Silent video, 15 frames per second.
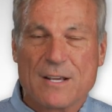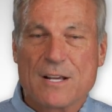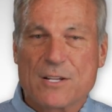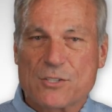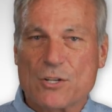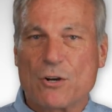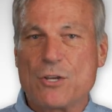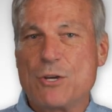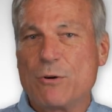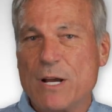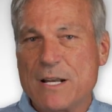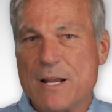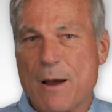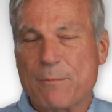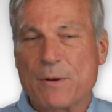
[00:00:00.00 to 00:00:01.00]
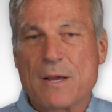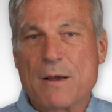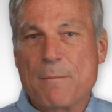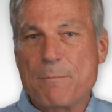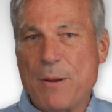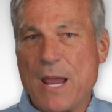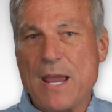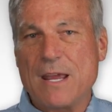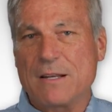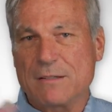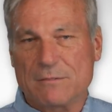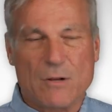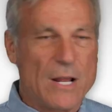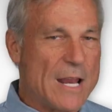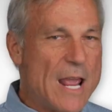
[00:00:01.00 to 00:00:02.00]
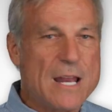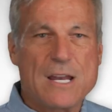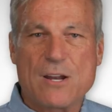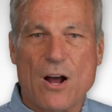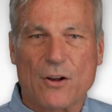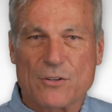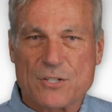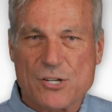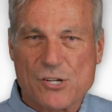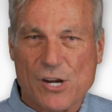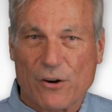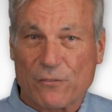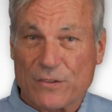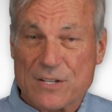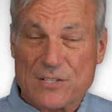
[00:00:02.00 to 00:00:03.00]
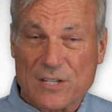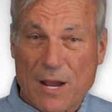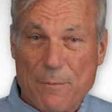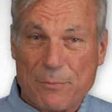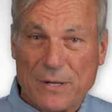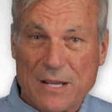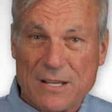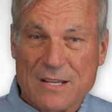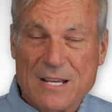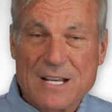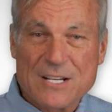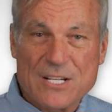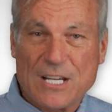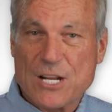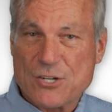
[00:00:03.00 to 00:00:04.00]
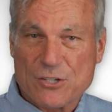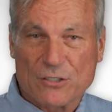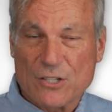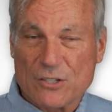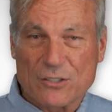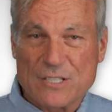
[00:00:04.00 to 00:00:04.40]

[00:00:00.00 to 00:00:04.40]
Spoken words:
So you end up paying like $80 a share for this company to get your little